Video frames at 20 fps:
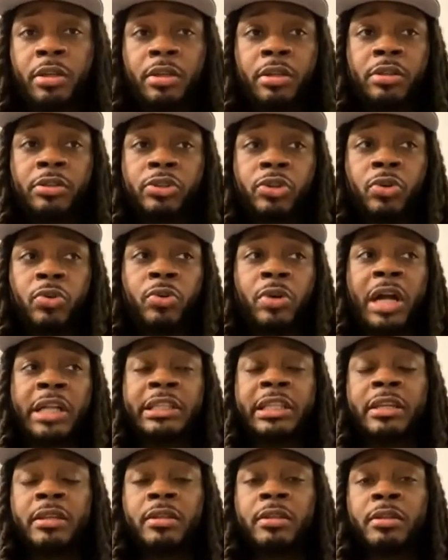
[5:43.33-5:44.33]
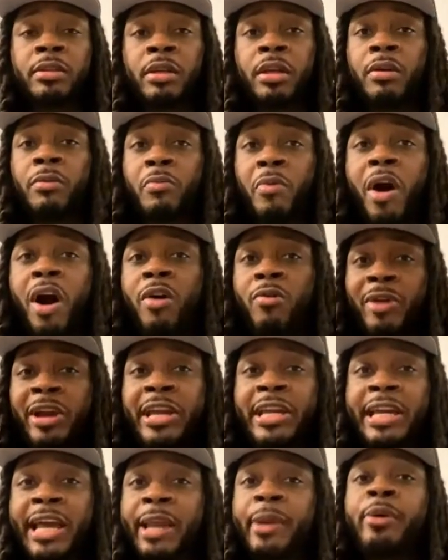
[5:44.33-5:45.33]
So I think Ron
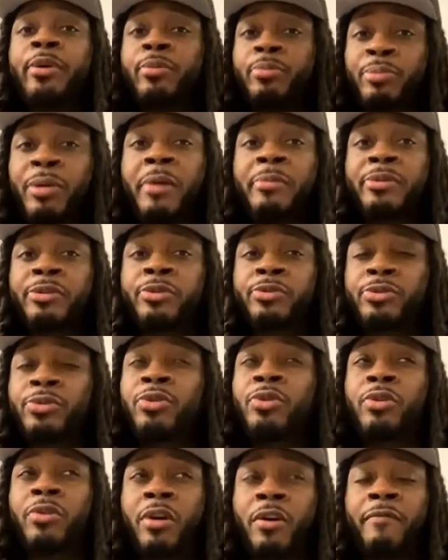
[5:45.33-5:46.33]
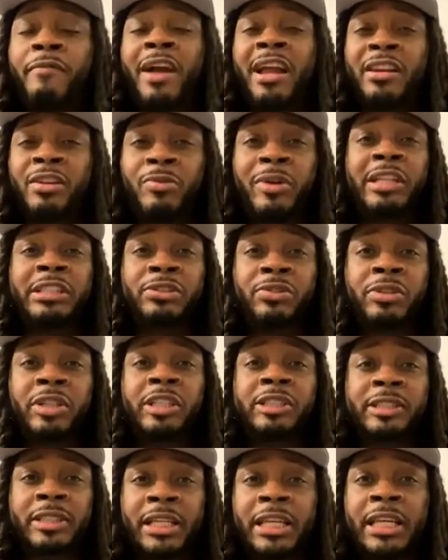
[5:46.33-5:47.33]
Wade got to probably do an evaluation on
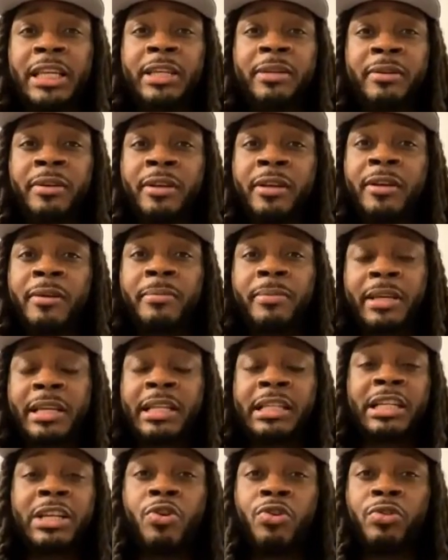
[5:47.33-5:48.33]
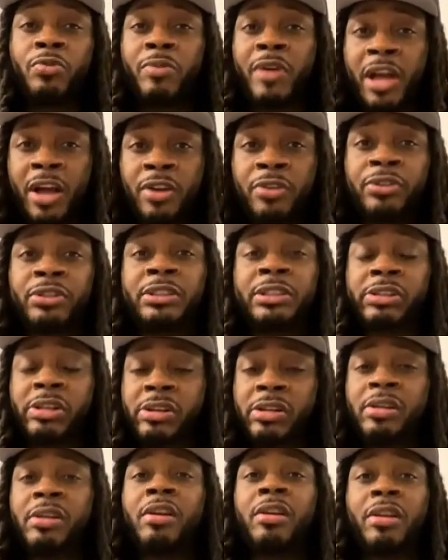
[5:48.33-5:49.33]
his team, because they're going around
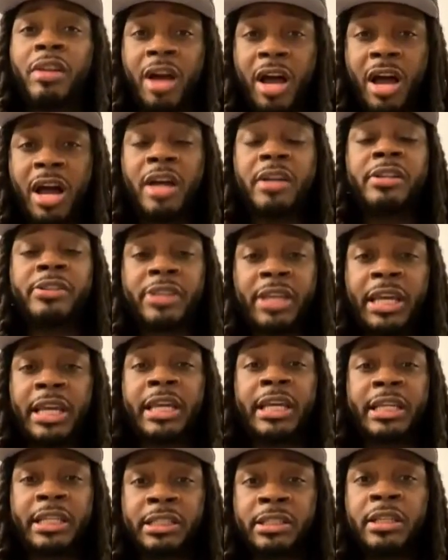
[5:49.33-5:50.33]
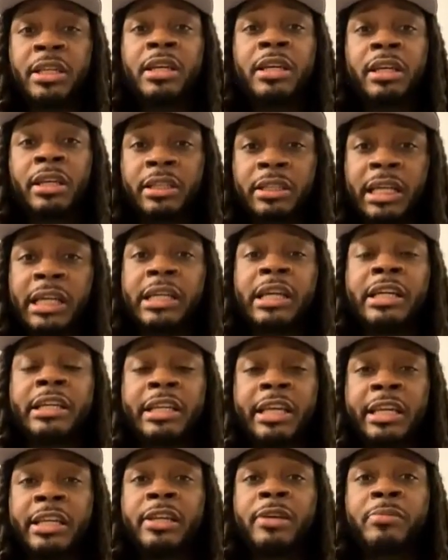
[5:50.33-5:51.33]
saying a lot of things that could
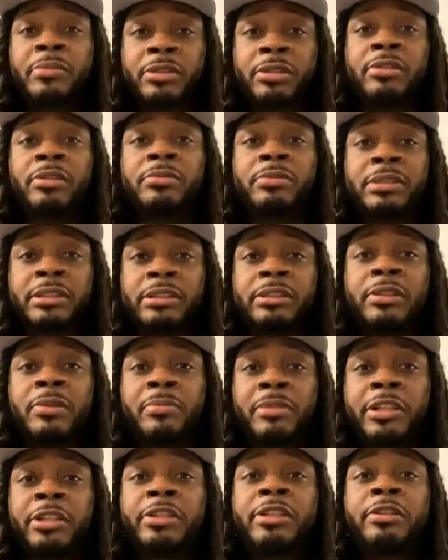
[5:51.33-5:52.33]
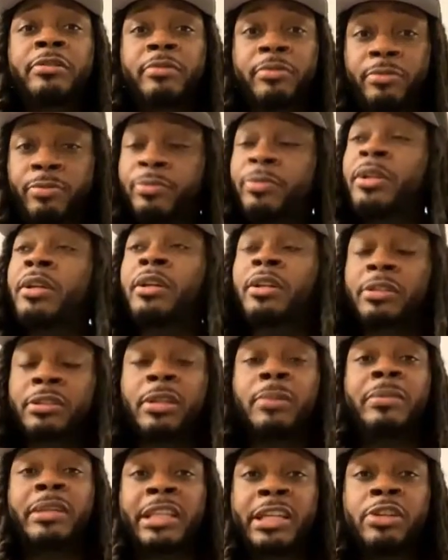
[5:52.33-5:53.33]
get him to some
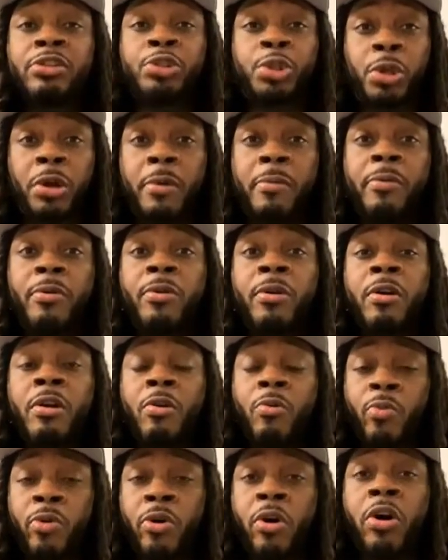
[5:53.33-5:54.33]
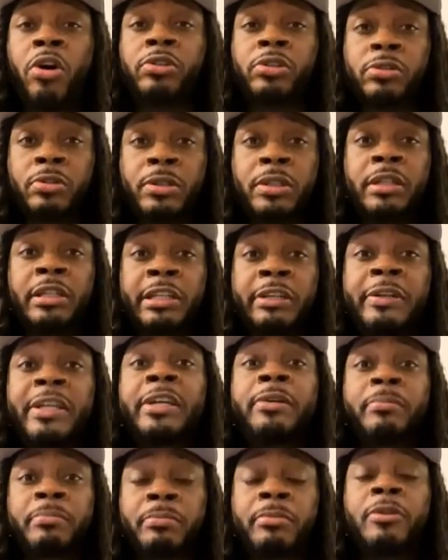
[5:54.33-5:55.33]
legal trouble, will also could leave
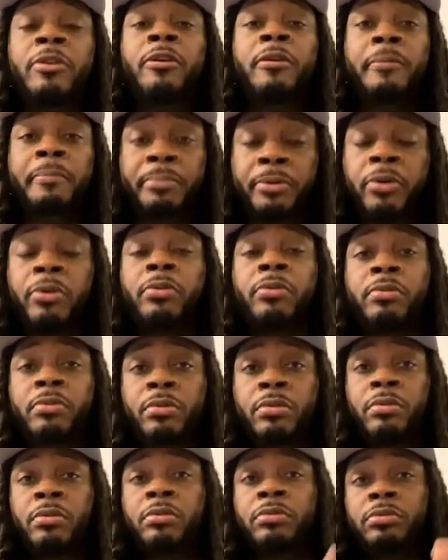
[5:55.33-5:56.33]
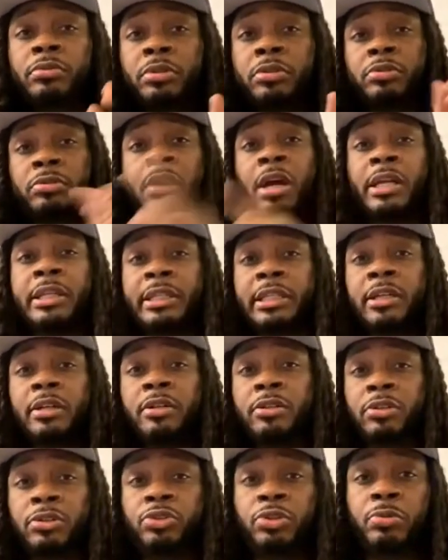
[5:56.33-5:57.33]
him broke. Subscribe to Kel
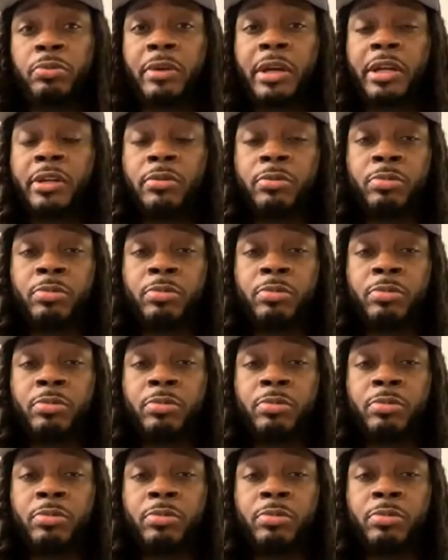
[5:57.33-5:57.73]
Cotrader.